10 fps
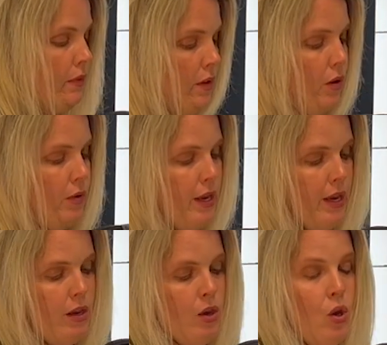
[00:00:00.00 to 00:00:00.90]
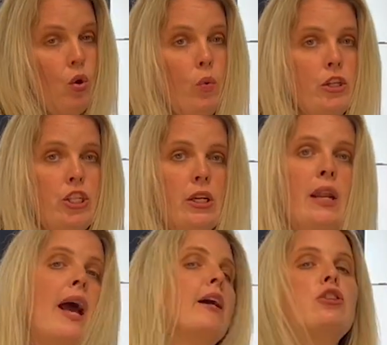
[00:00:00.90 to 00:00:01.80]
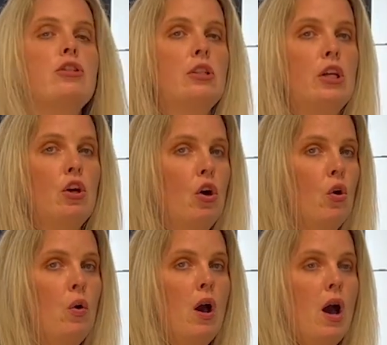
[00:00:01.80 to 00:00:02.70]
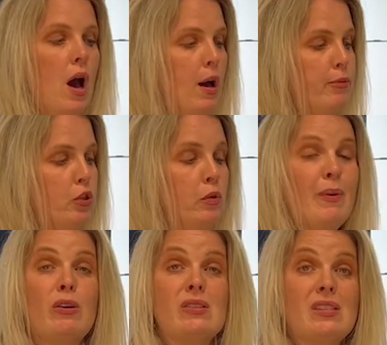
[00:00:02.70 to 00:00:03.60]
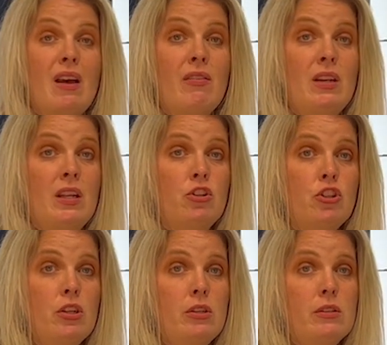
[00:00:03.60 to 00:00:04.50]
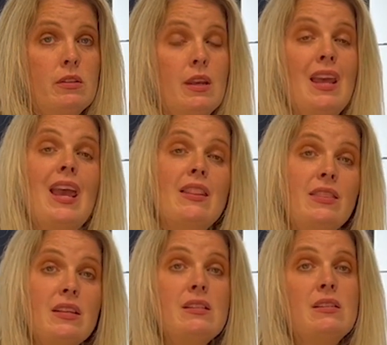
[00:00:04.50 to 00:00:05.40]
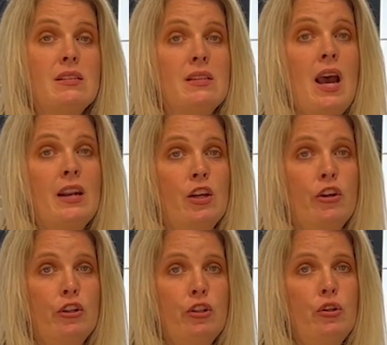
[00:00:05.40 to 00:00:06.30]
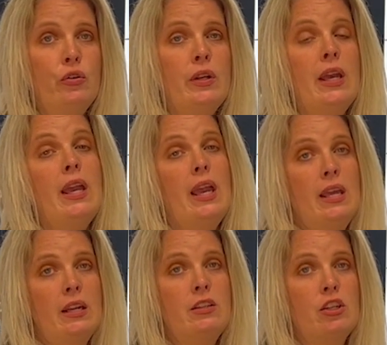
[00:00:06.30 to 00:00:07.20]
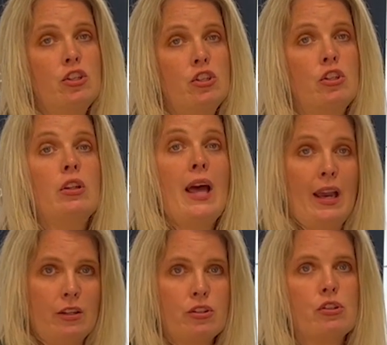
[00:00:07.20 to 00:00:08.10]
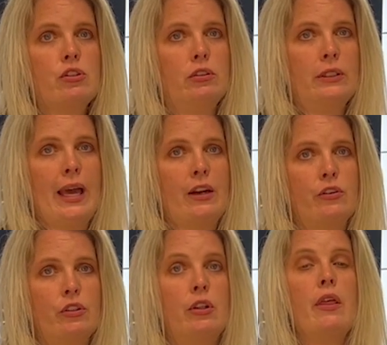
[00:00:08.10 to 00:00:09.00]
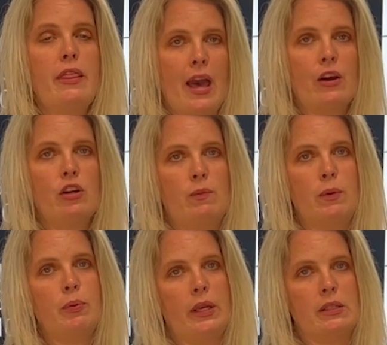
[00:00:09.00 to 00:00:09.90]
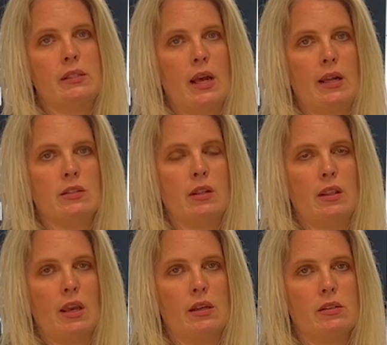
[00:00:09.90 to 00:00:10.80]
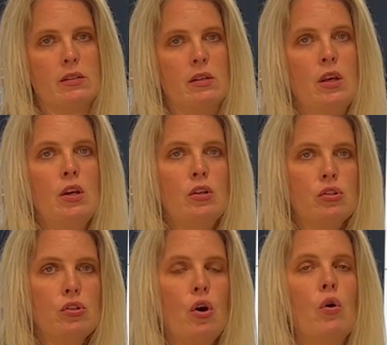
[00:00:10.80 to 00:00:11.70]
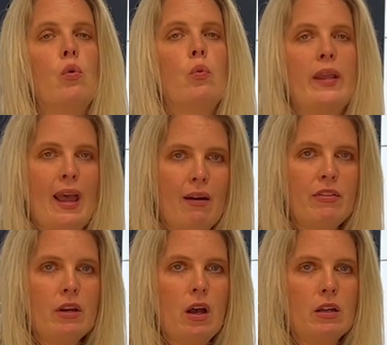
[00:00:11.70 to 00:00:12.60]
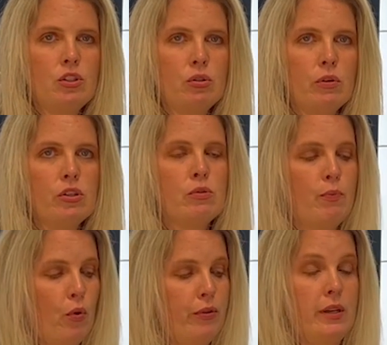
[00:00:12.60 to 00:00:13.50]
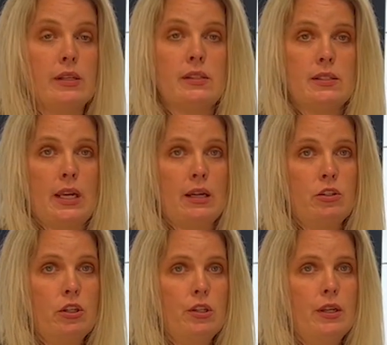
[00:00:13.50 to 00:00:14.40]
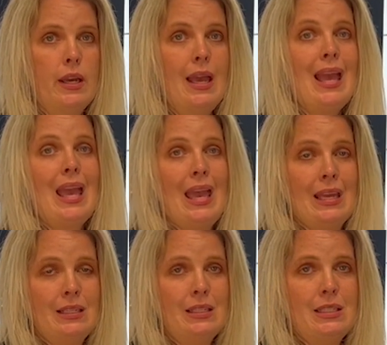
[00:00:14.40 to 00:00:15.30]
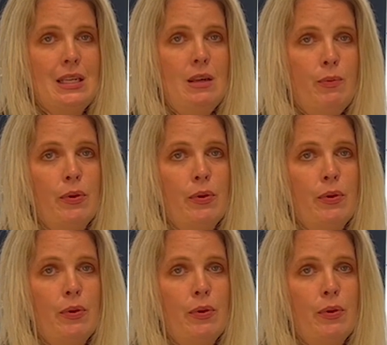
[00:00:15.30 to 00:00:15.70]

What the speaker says: okay, which can actually go up to about 7 inches. And this does not include an additional external lateral that could be placed onto this. So we have the contours both in a standard and a deep.